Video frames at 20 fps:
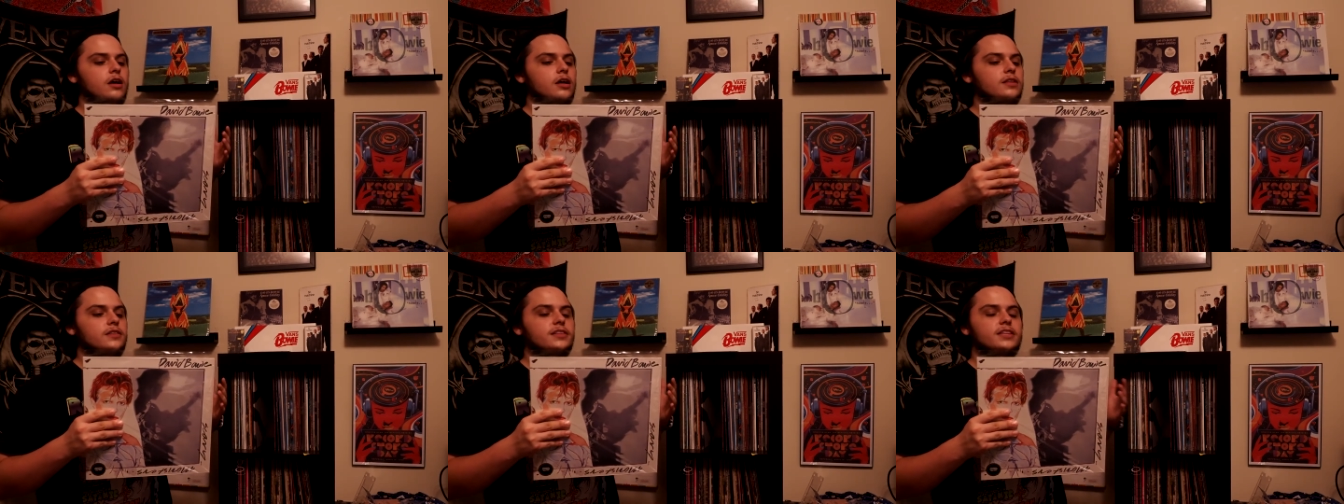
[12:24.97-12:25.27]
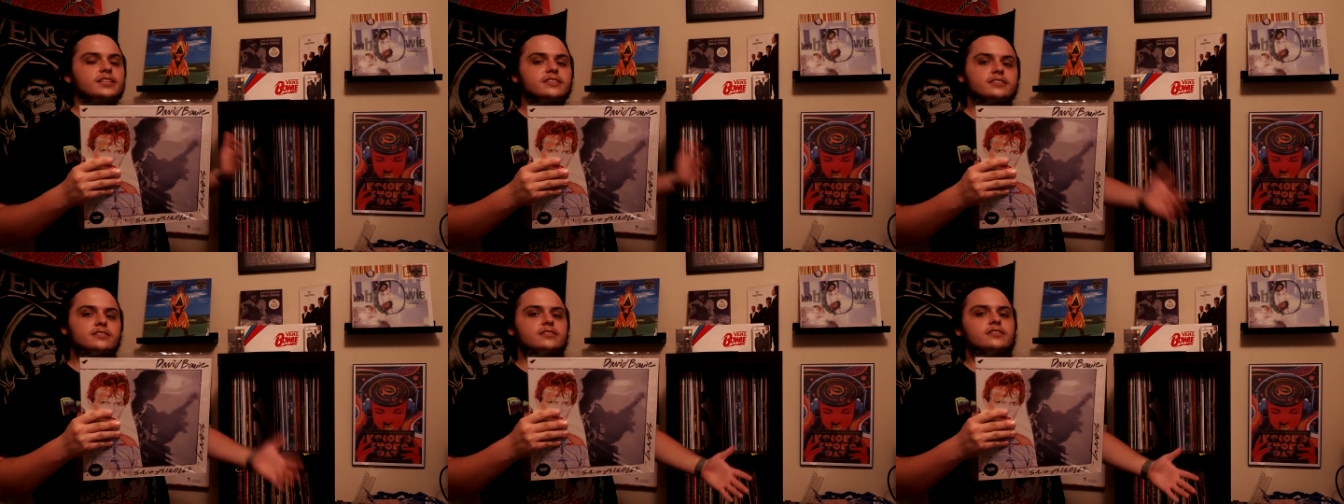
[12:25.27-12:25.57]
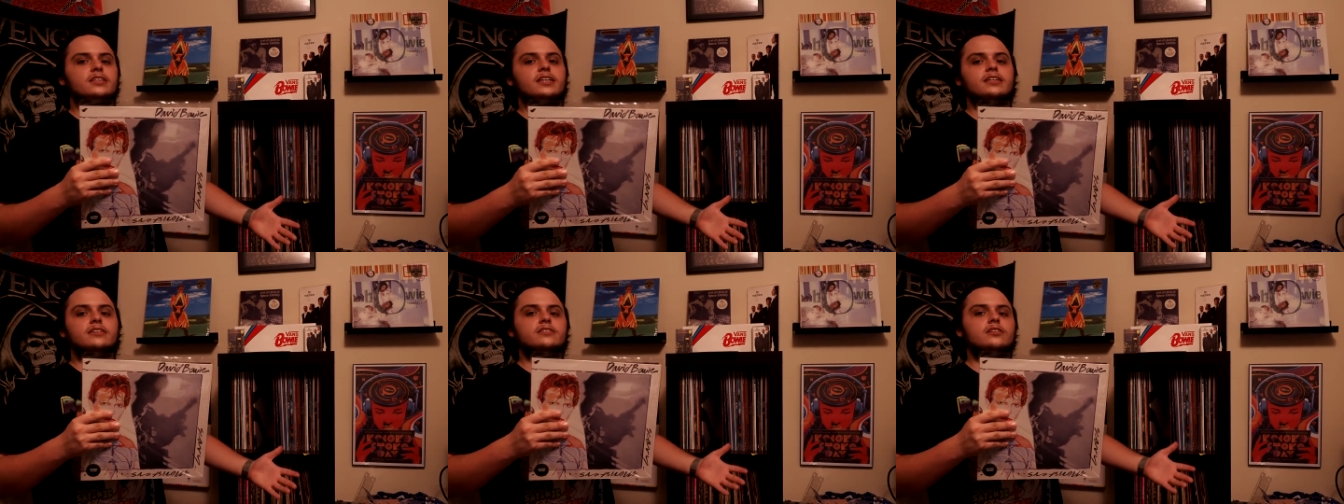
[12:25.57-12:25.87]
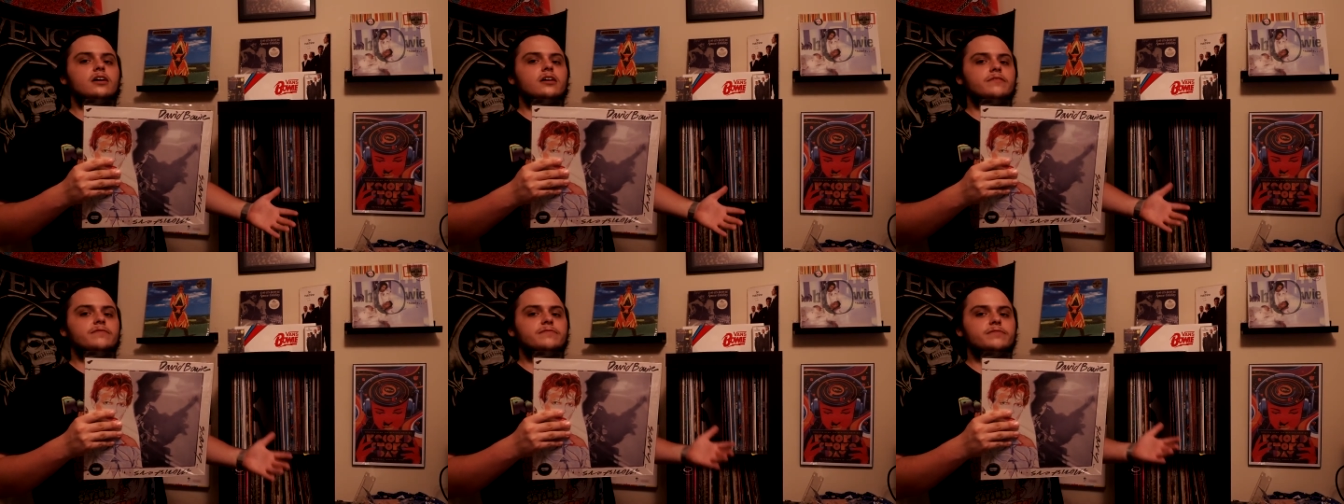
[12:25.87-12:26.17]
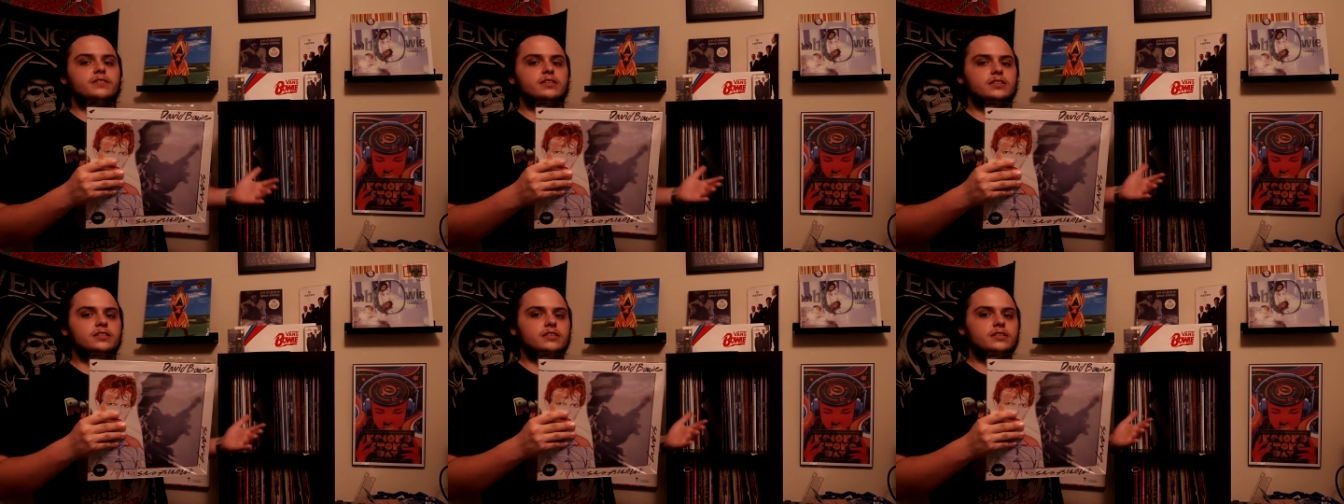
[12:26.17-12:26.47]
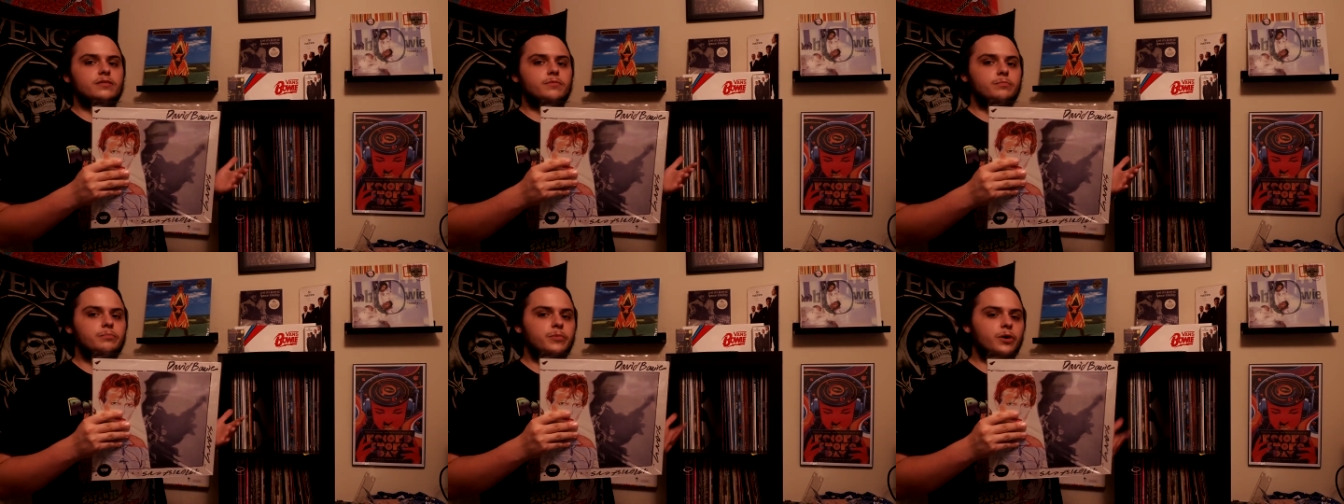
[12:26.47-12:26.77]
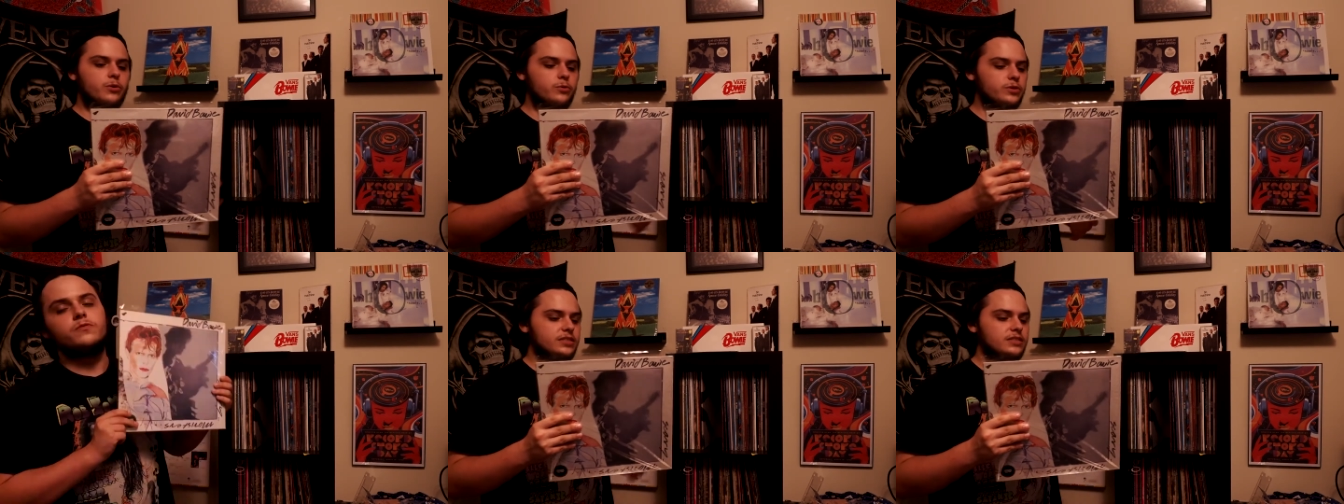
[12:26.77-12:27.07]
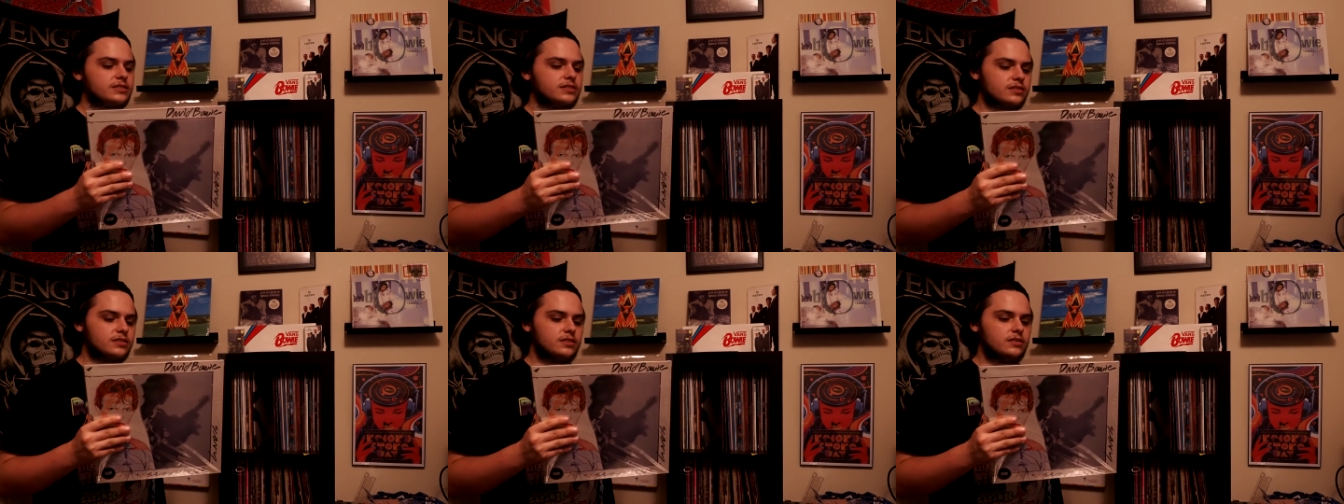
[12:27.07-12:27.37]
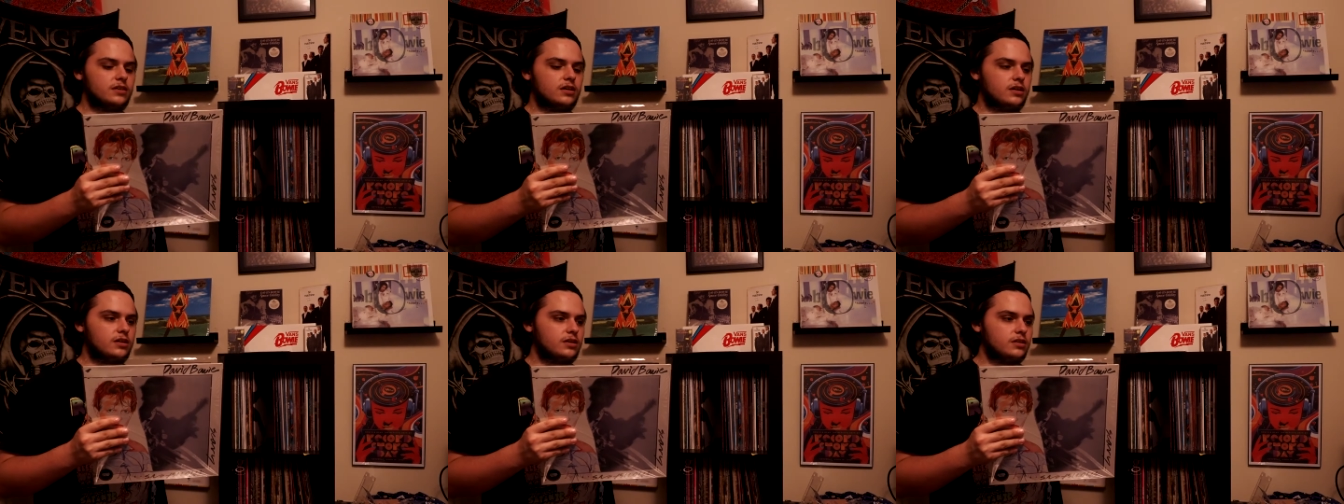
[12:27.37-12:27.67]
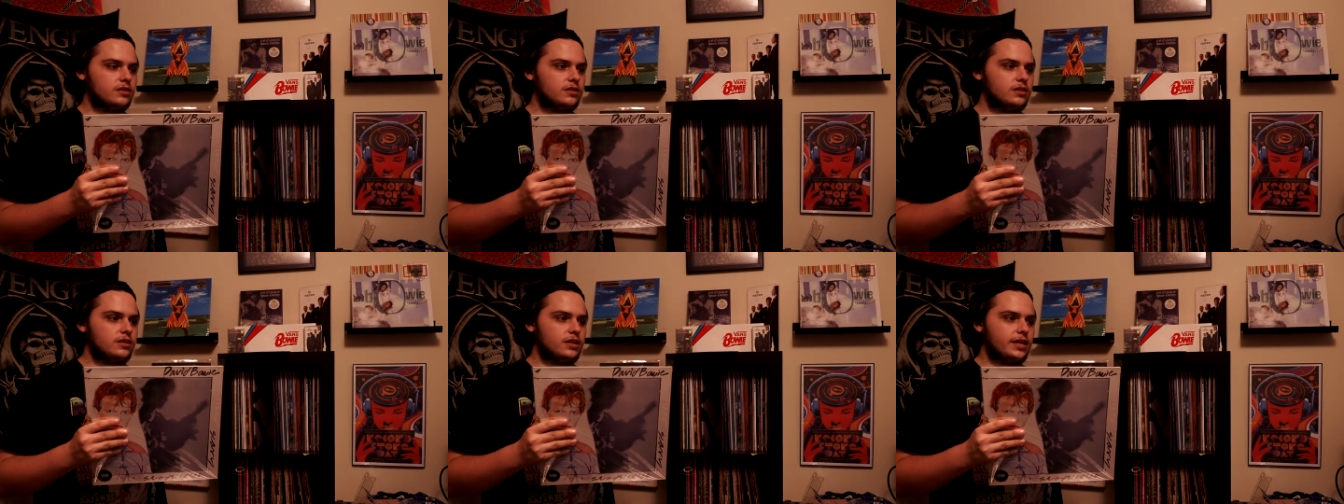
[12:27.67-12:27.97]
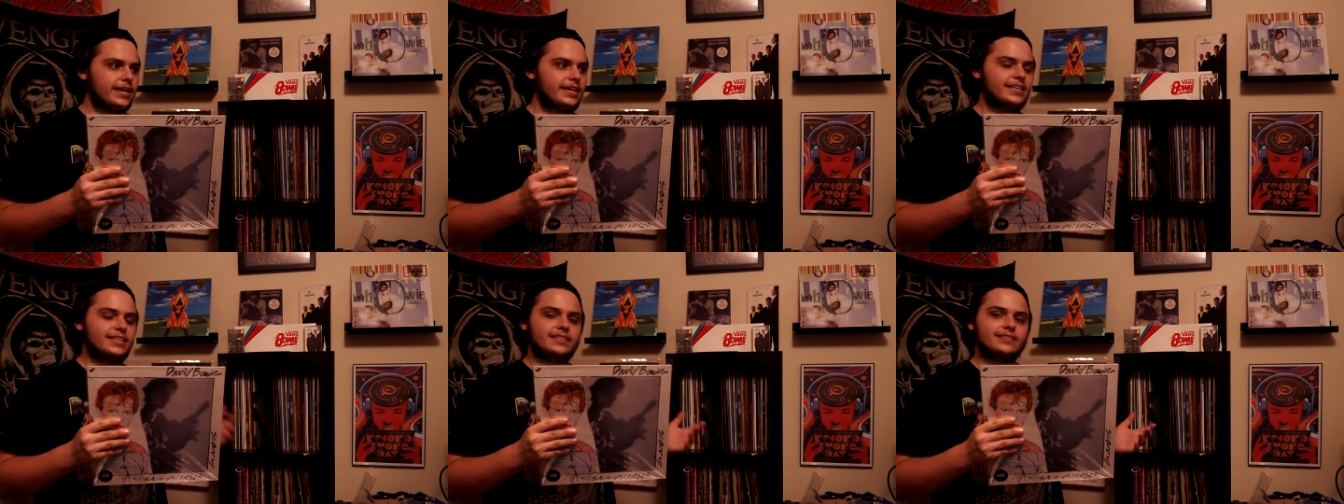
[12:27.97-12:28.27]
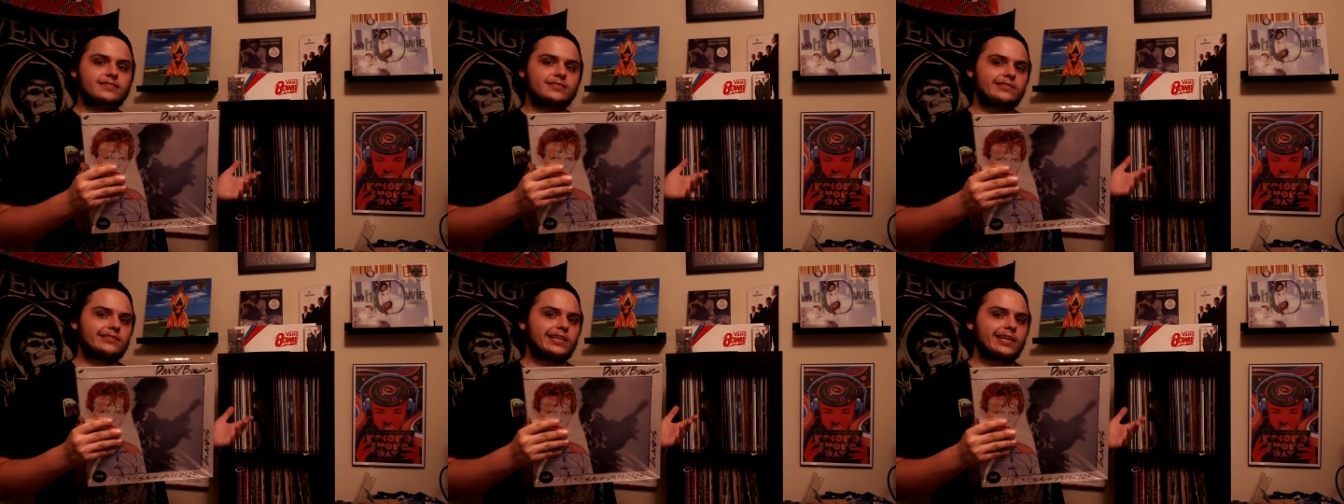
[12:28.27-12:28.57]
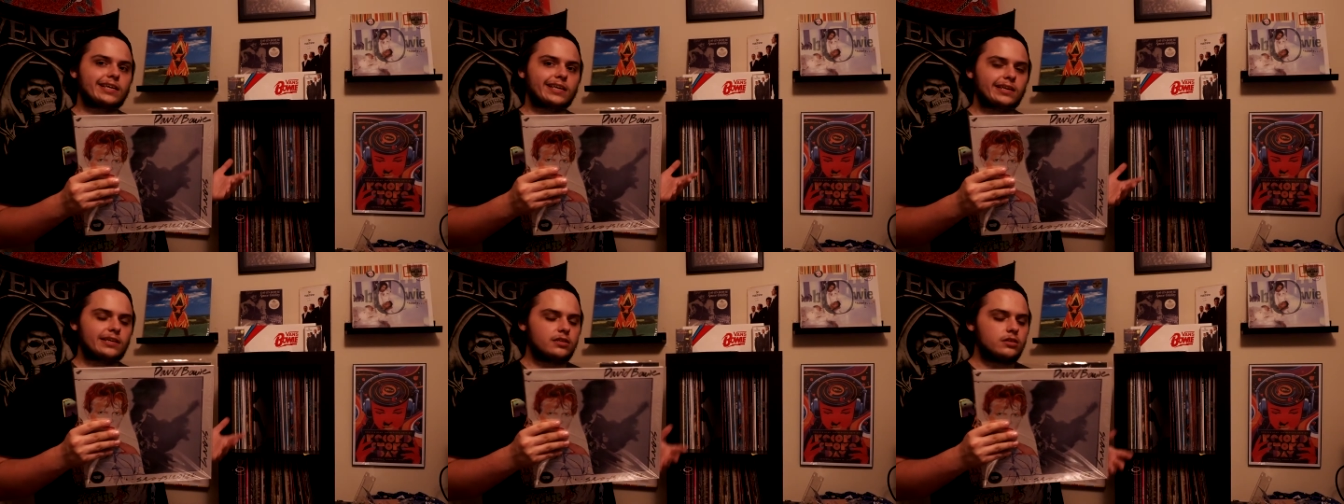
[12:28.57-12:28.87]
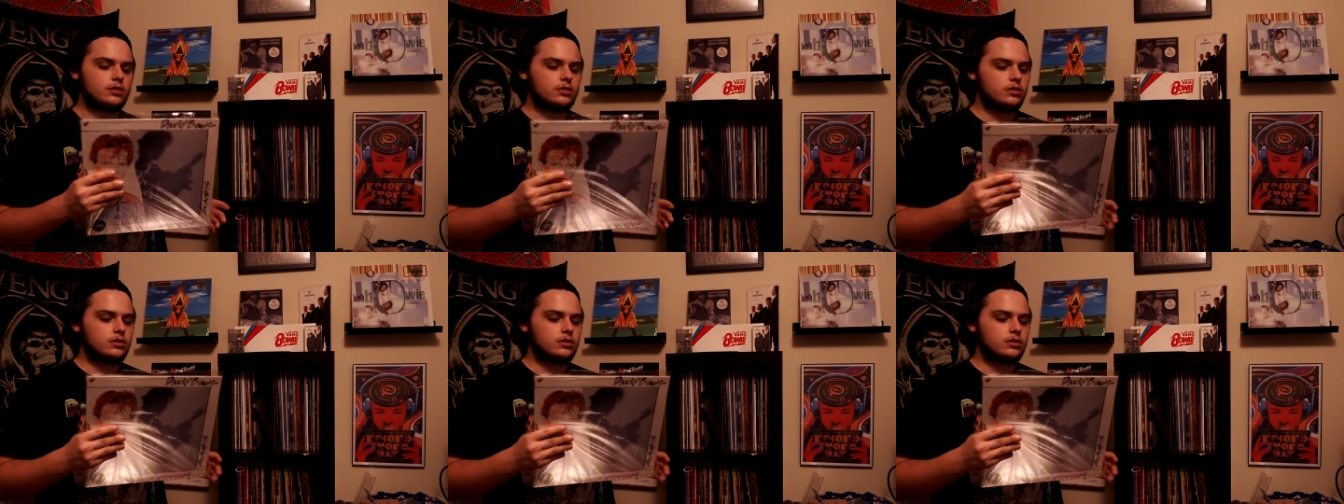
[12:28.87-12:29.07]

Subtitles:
This kicked off Bowie's 80s decade.